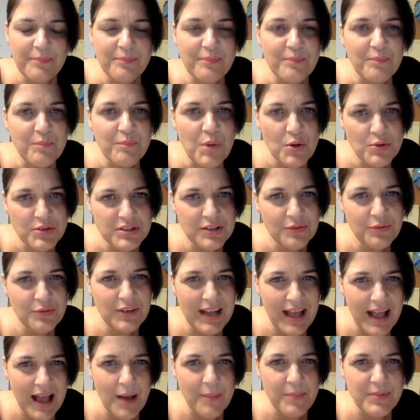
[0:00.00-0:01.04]
most of what
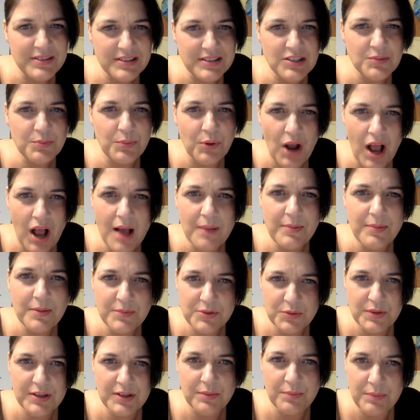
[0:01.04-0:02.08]
happens is problems
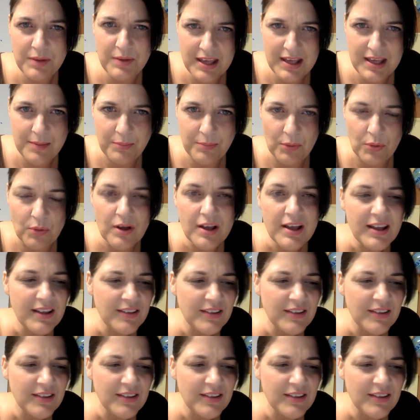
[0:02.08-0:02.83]
with people.